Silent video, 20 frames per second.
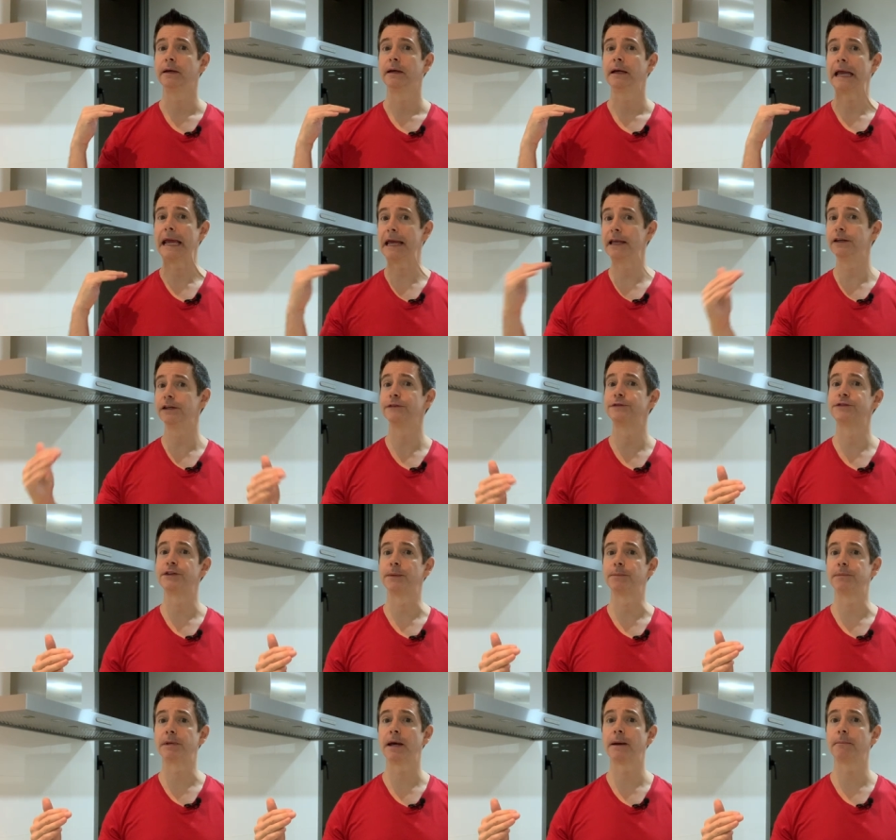end of
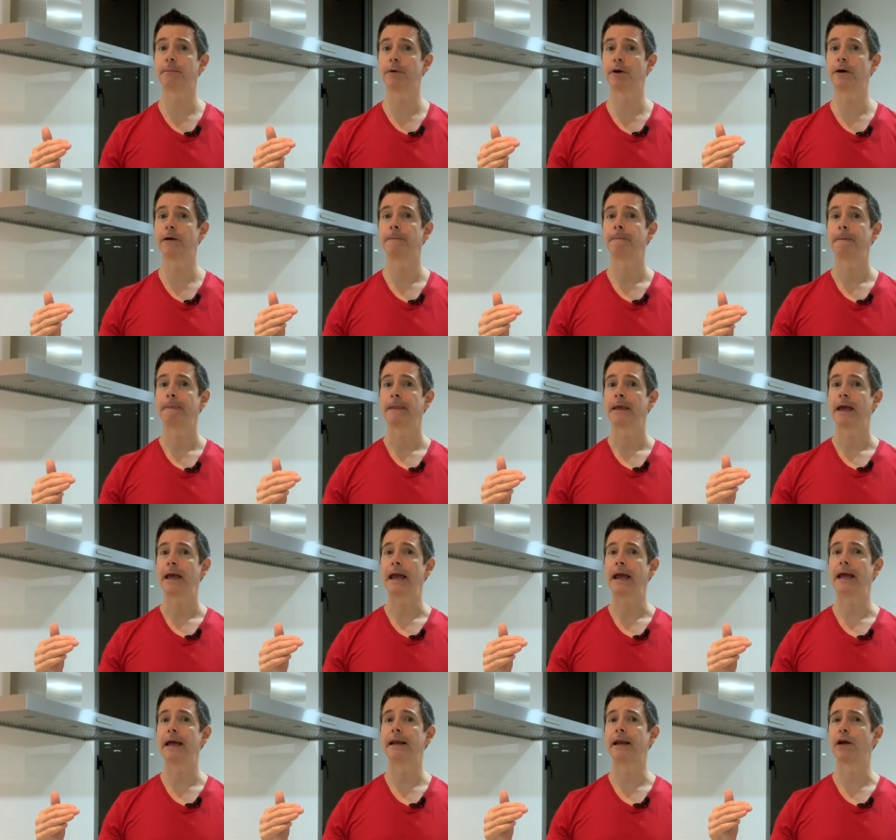September.
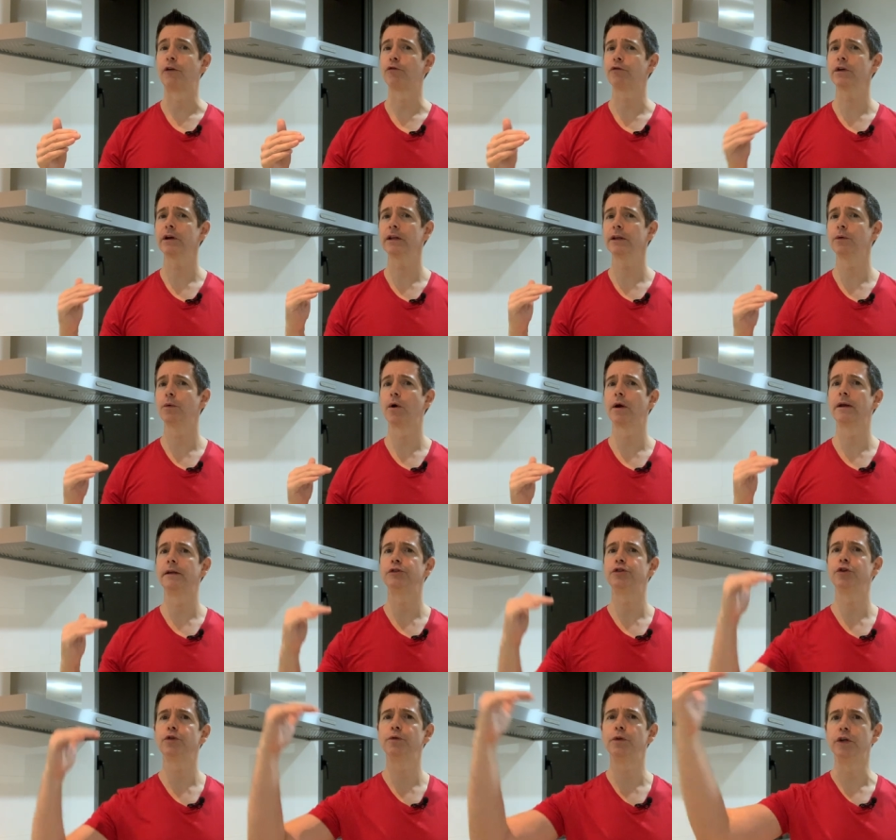And I really want to
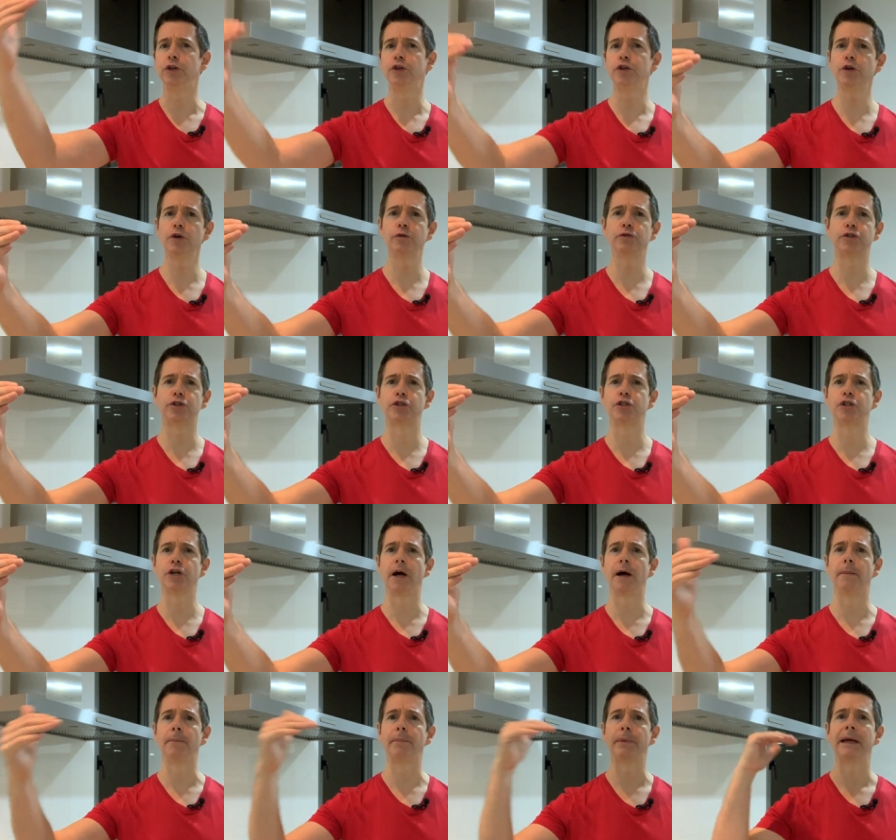do a huge
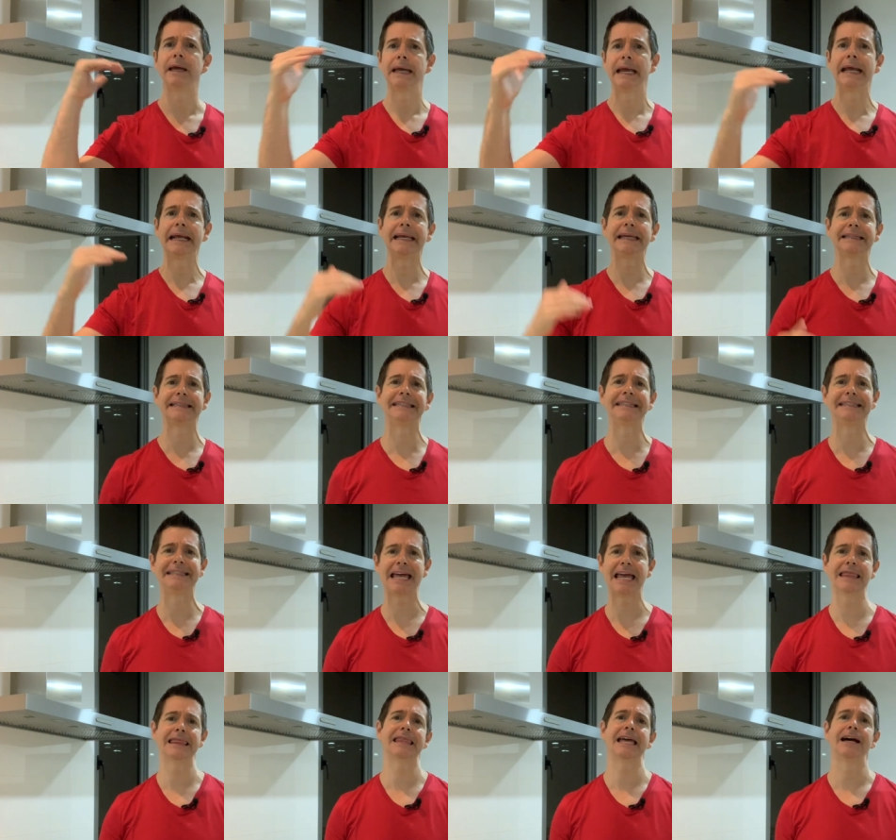jump and get to
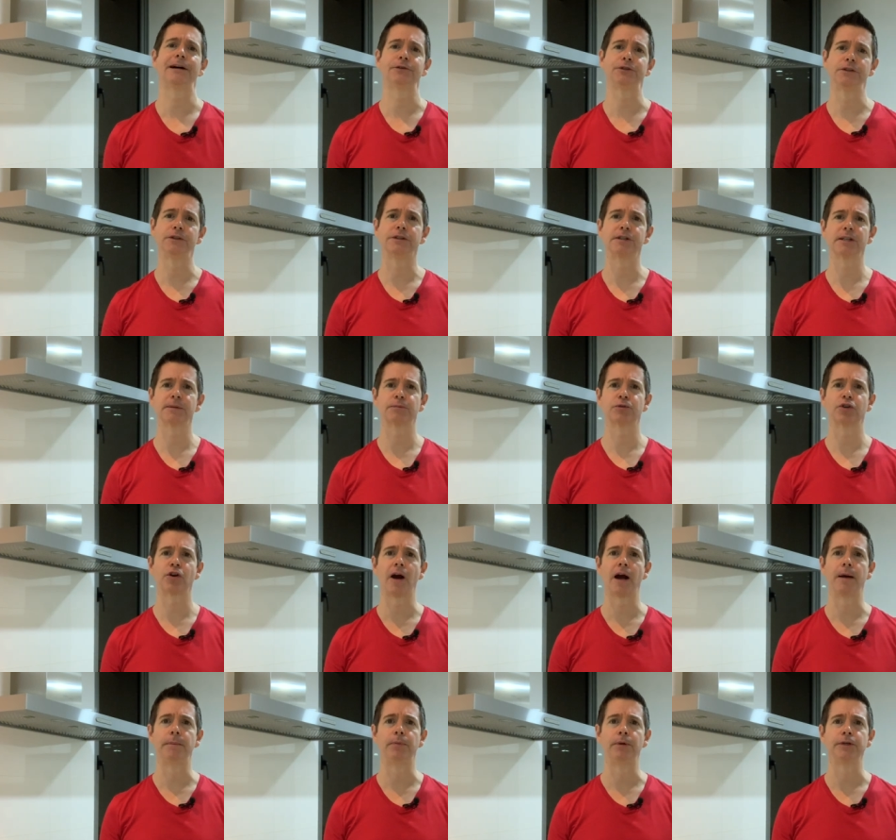10,000
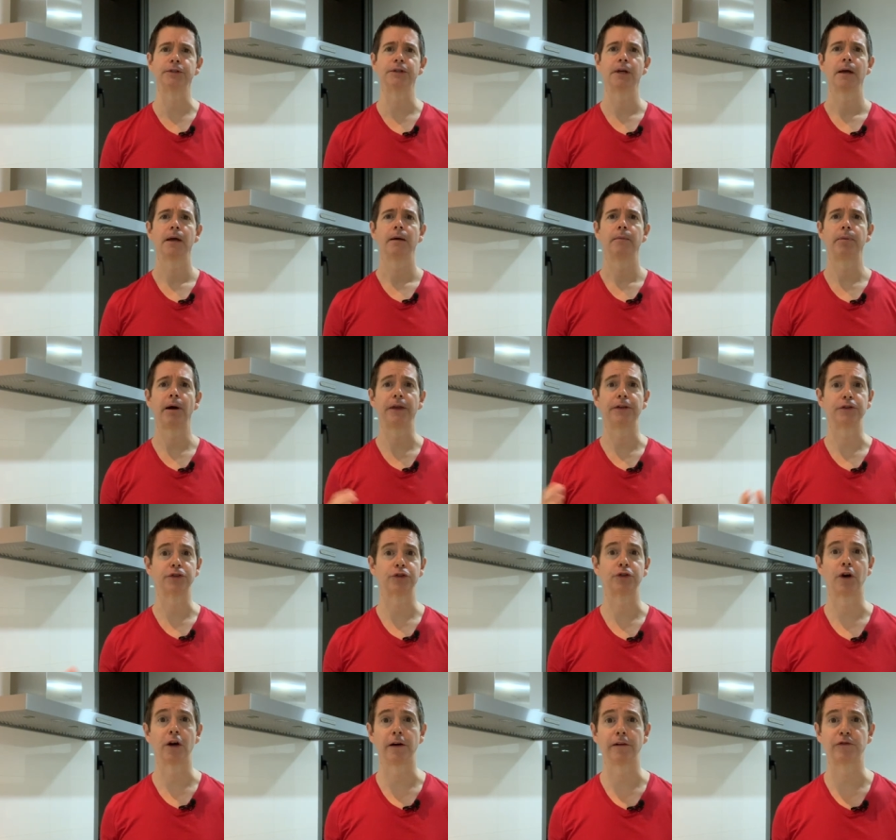subscribers by the
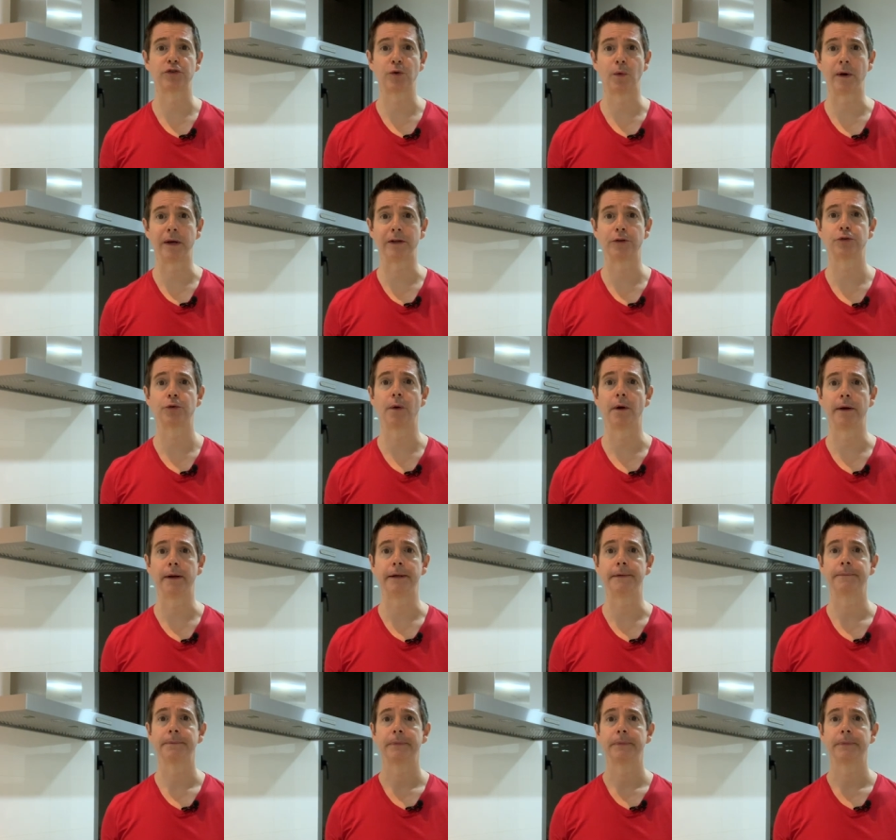start of 2020.